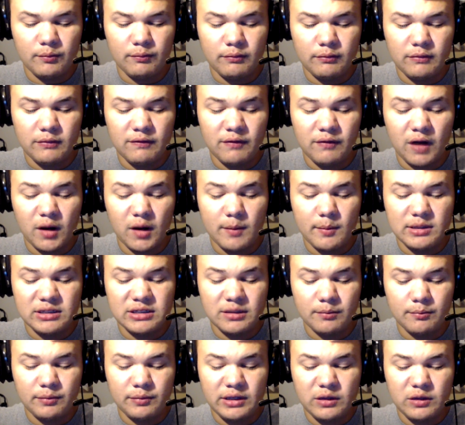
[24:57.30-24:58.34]
environments
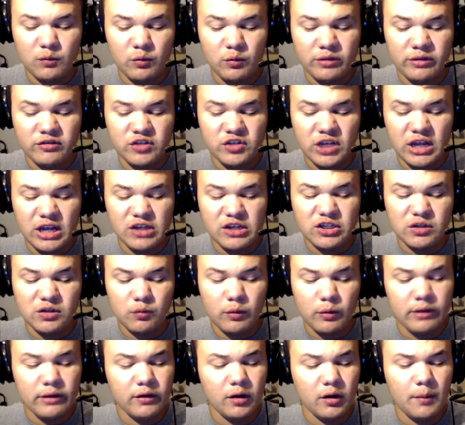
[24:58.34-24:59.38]
complete with changing
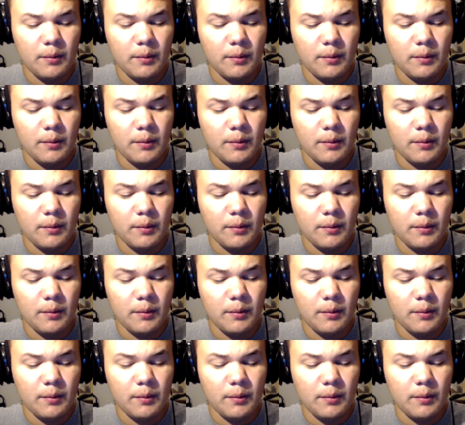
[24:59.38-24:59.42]
weather